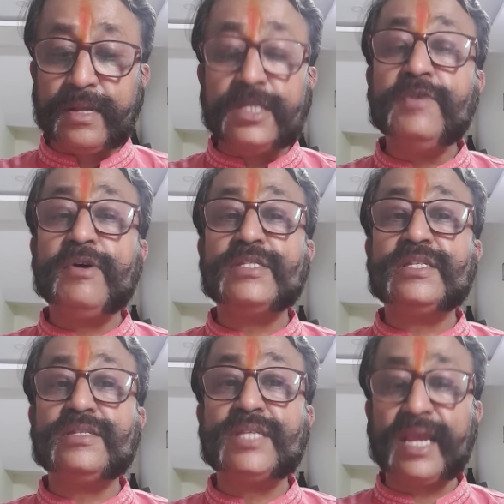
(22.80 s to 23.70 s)
She was
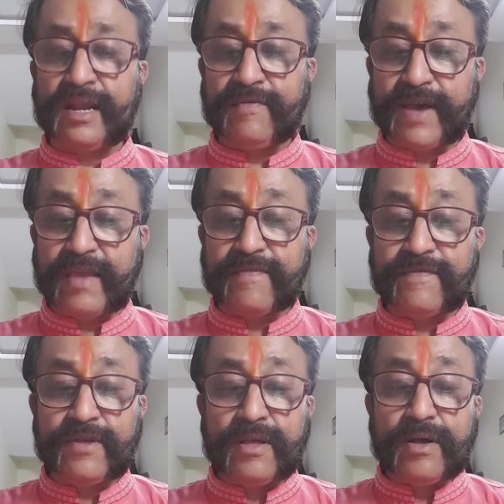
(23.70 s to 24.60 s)
the second wife
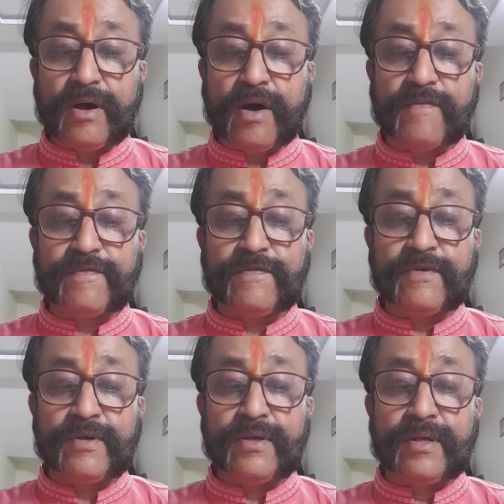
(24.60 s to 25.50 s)
of
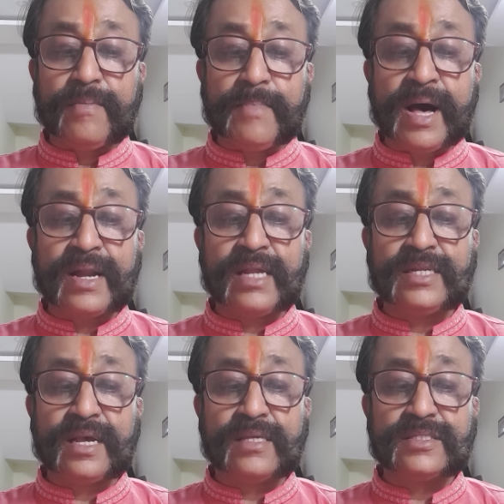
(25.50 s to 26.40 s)

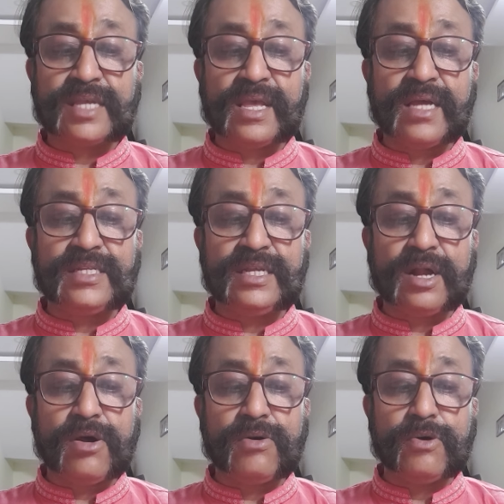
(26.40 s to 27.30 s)
Maharaja
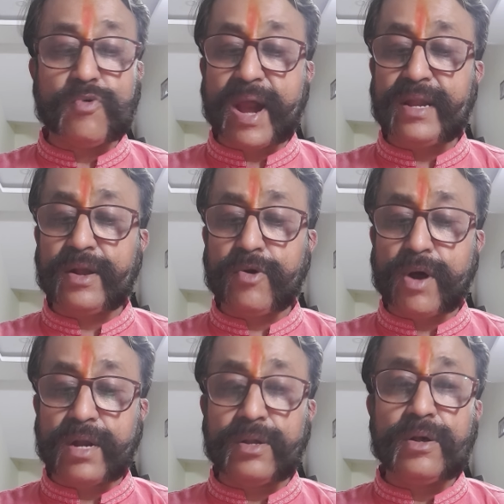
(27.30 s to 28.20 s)
Sayajirao
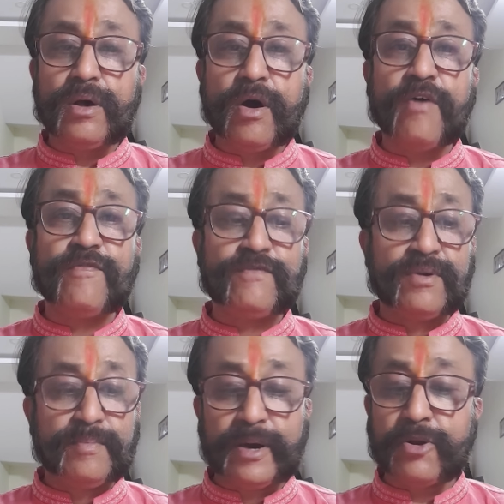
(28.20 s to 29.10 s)
Gaekwad of
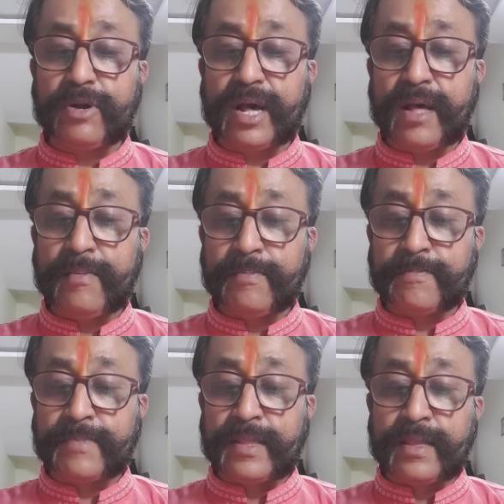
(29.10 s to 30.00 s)
Baroda,
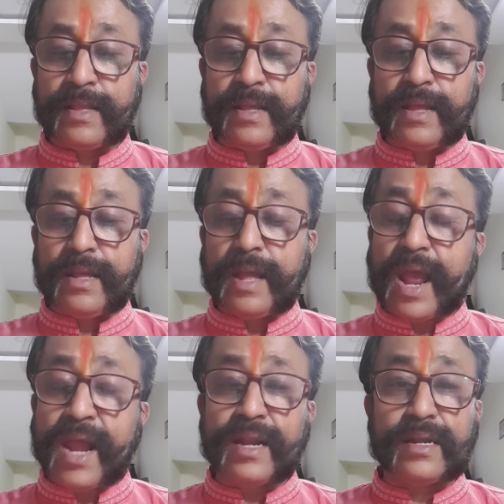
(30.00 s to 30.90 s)

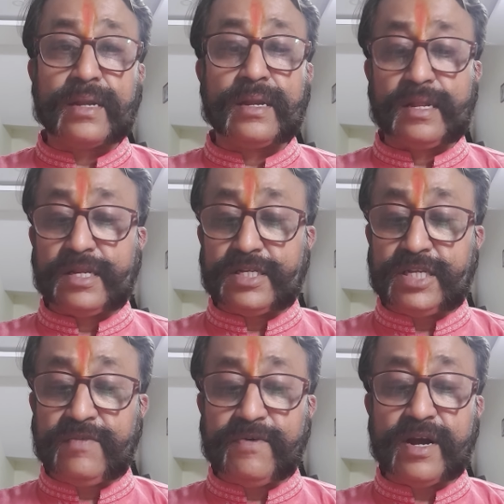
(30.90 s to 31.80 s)
and
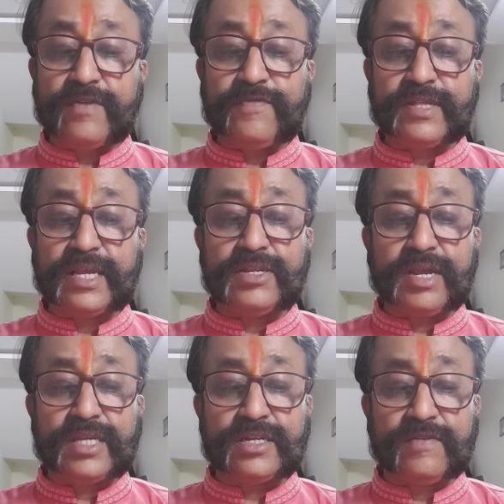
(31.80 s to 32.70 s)
she worked for the
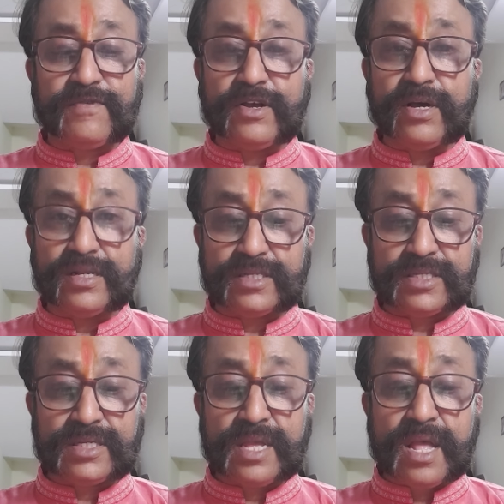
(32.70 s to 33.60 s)
education of
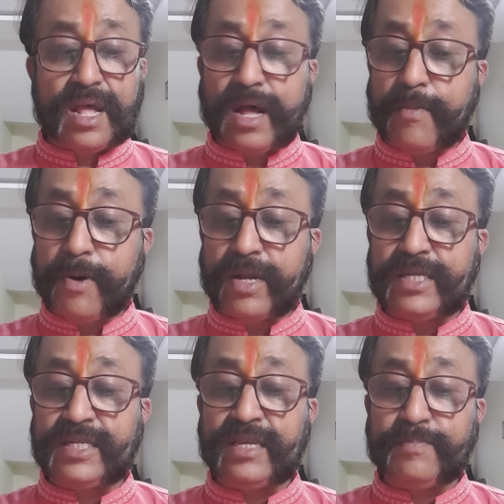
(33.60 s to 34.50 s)
girls,
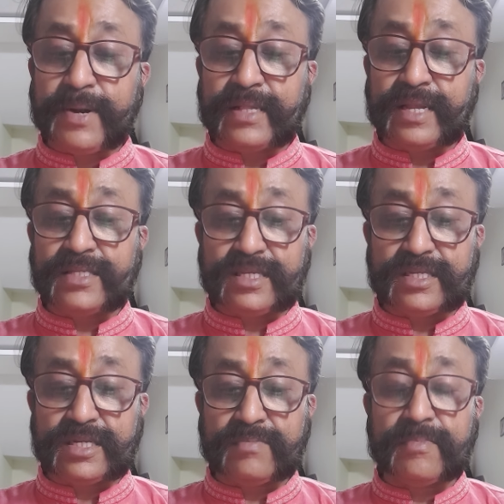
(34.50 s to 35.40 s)
abolishing Purdah
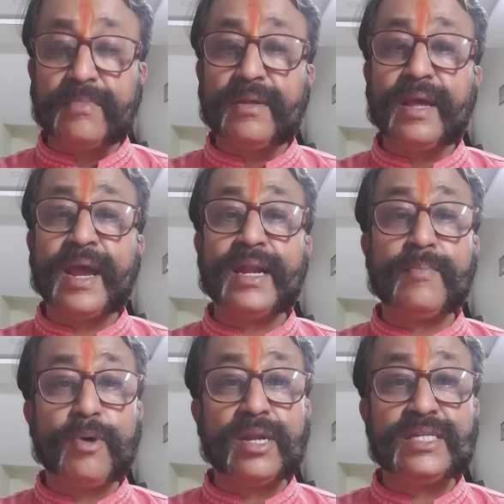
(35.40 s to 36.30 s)
system and
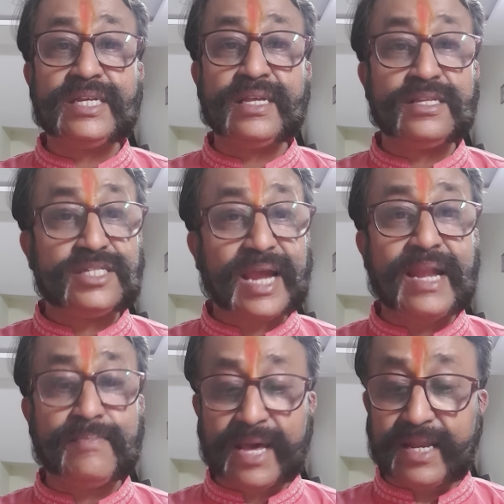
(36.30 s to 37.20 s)
abolishing
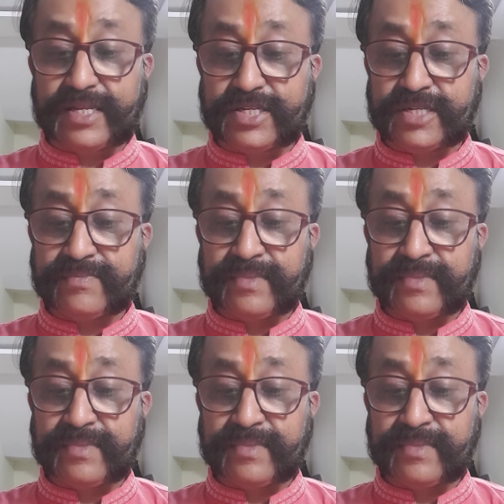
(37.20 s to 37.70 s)
child marriage.